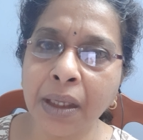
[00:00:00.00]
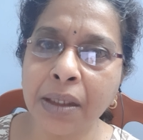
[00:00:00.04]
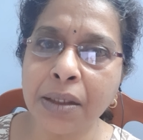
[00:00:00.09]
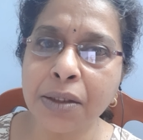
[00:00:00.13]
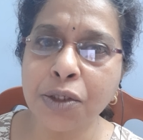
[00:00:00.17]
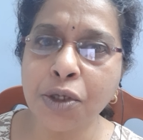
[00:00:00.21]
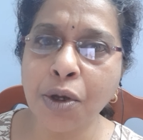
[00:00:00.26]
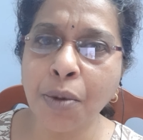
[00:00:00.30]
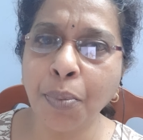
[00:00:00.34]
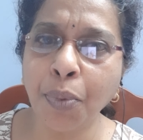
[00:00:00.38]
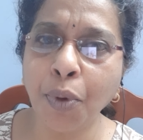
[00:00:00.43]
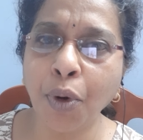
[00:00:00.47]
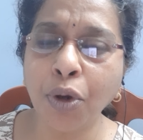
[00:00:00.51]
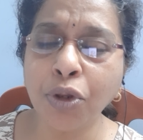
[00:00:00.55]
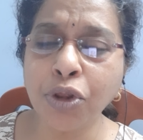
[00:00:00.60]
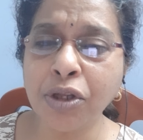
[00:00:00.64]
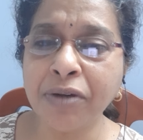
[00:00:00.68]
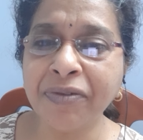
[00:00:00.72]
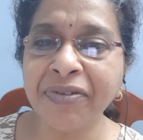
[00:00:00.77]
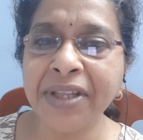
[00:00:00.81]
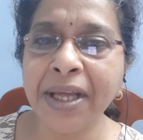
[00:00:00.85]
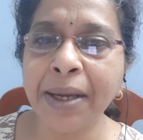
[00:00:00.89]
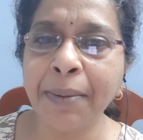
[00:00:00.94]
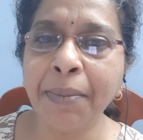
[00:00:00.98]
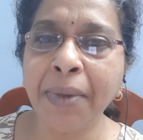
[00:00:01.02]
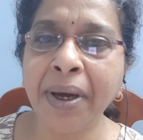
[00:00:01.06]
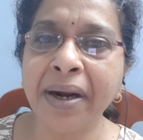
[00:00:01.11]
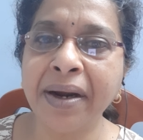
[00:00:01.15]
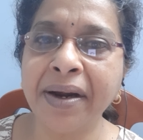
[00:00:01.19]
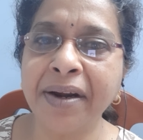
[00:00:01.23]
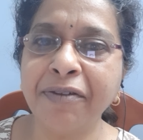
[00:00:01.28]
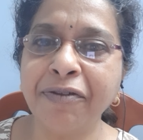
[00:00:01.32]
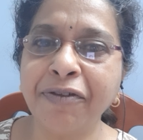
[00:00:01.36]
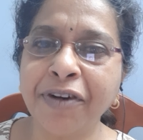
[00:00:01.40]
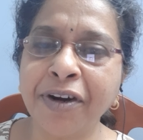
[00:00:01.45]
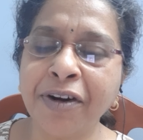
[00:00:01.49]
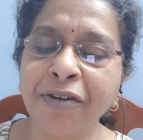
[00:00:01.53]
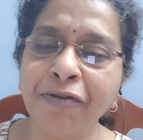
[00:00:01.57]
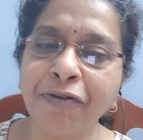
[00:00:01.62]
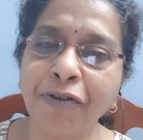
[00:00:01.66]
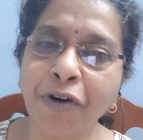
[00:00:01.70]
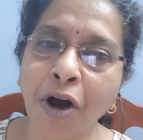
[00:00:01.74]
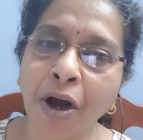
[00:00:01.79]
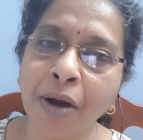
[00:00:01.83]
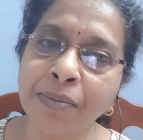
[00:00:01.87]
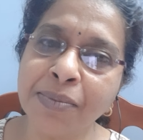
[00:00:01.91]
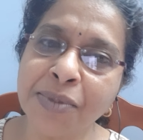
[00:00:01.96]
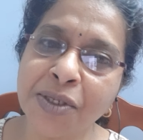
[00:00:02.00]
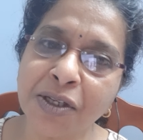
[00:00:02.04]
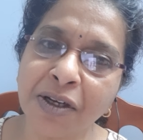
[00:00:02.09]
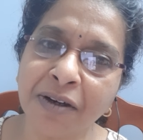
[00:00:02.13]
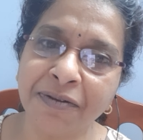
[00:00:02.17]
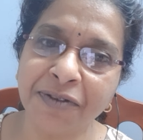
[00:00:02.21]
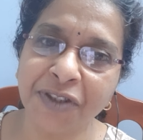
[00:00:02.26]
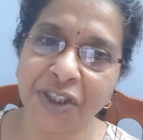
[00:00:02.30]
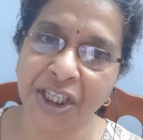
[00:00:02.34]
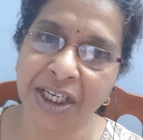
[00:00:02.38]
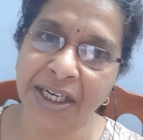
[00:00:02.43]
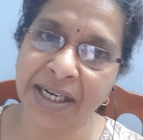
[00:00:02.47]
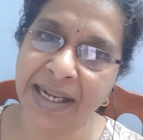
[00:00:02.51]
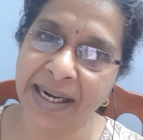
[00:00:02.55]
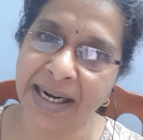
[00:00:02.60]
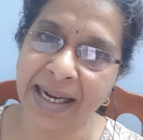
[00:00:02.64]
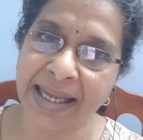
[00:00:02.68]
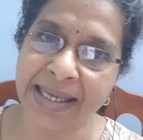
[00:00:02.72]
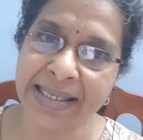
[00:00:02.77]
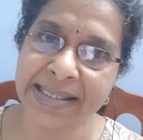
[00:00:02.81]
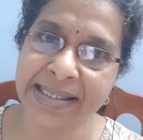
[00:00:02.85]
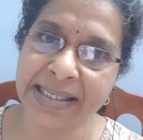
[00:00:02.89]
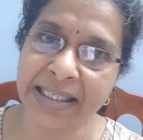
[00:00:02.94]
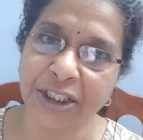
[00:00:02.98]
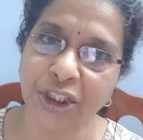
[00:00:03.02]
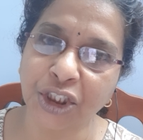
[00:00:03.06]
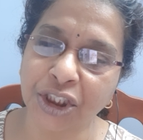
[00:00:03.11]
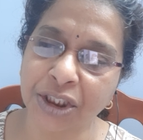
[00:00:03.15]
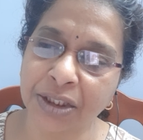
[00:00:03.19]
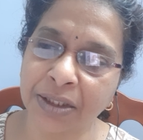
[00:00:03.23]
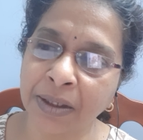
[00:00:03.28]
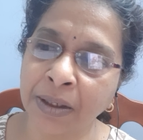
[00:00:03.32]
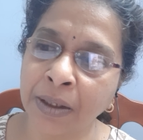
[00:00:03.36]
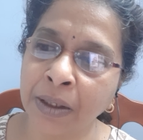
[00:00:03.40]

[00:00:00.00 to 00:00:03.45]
So both of them are different forms of generalization.